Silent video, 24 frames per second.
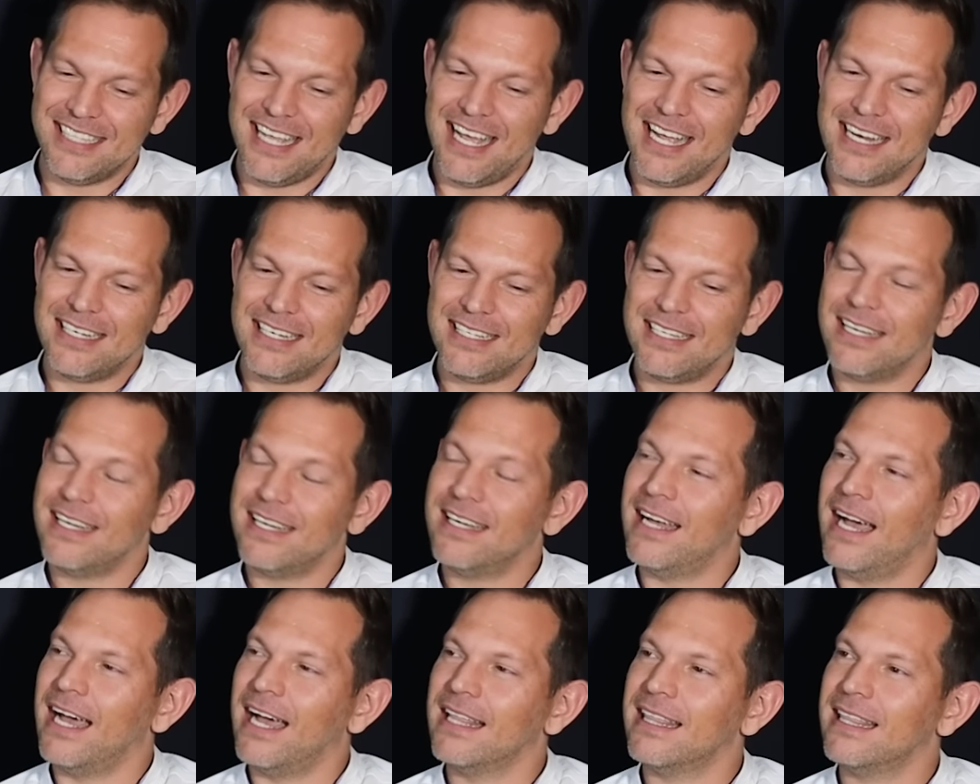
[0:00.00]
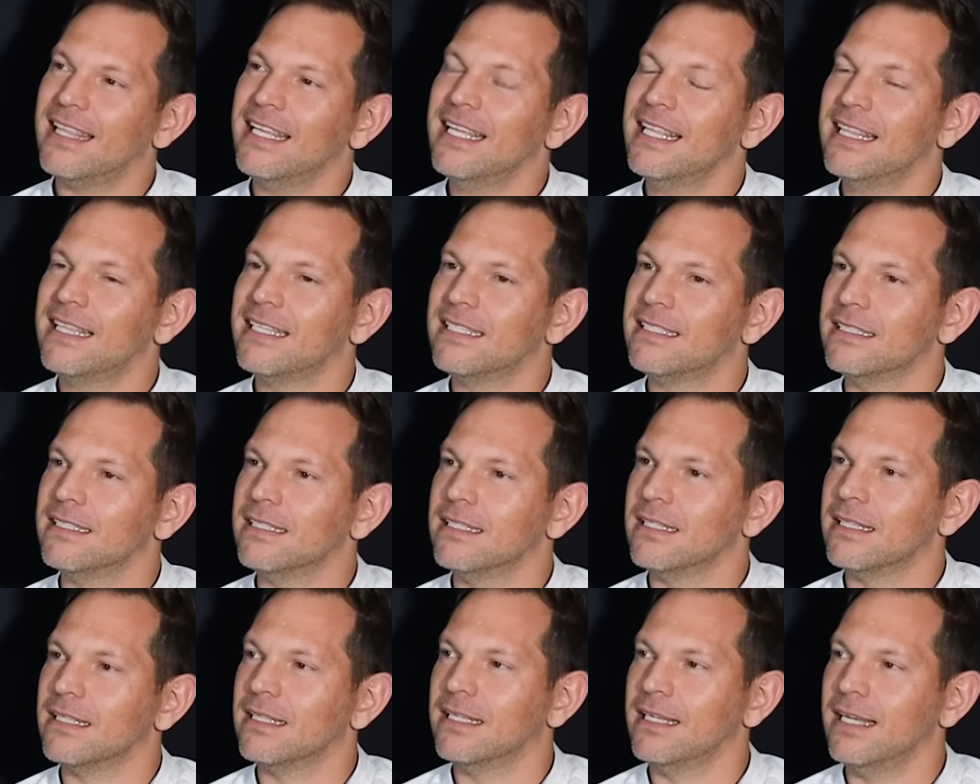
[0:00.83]
And I think that
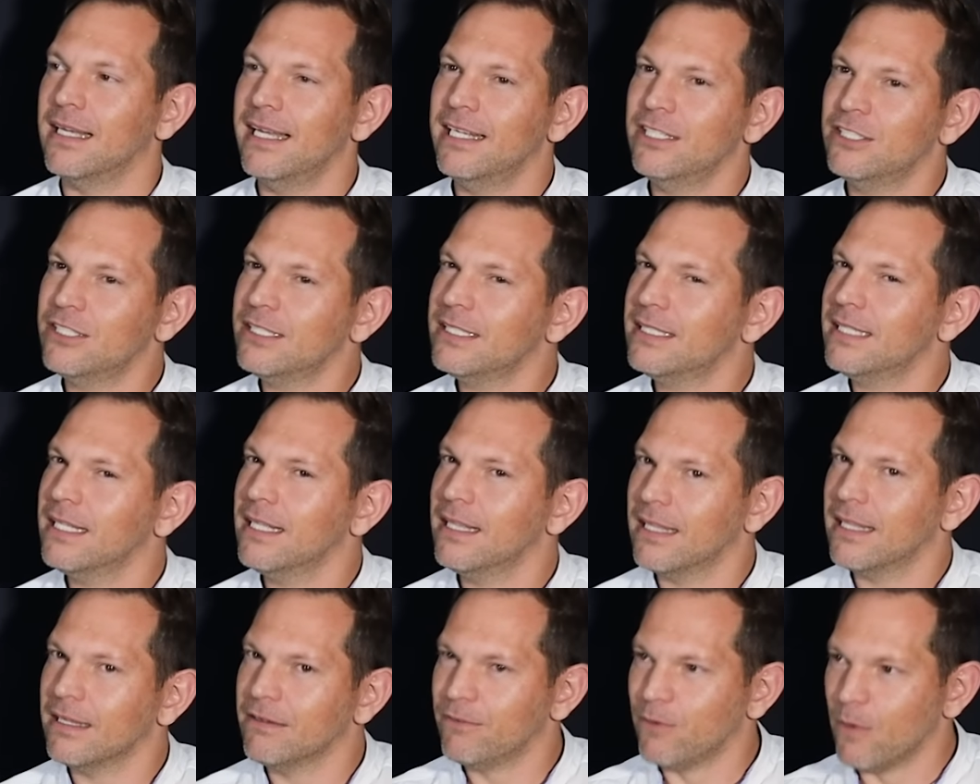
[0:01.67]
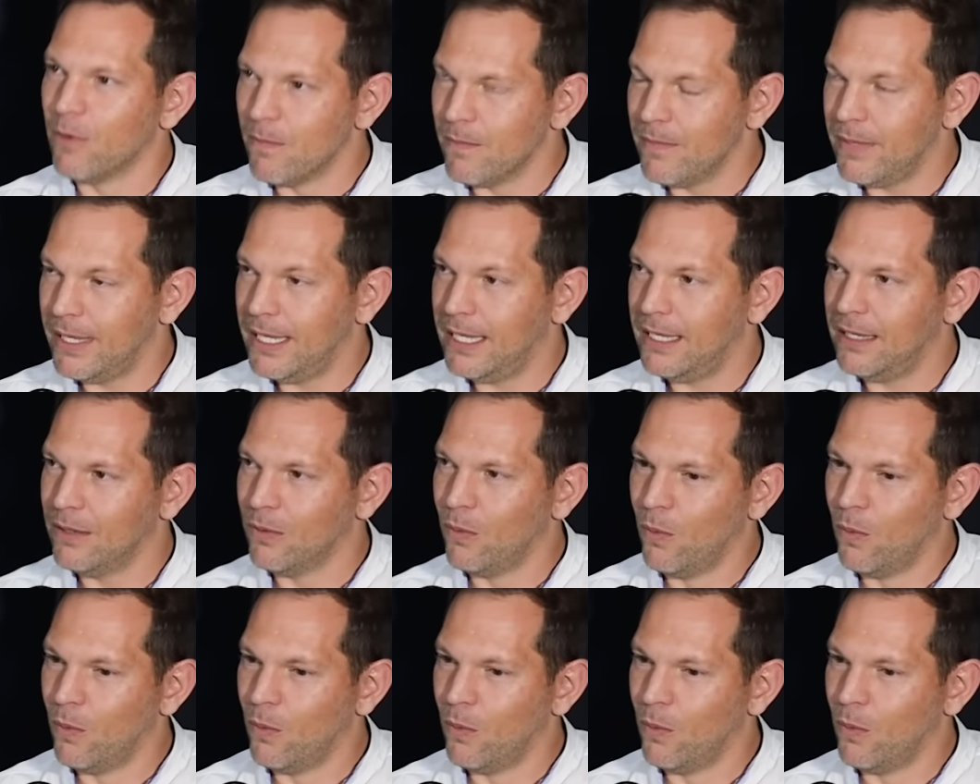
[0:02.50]
the interesting thing for me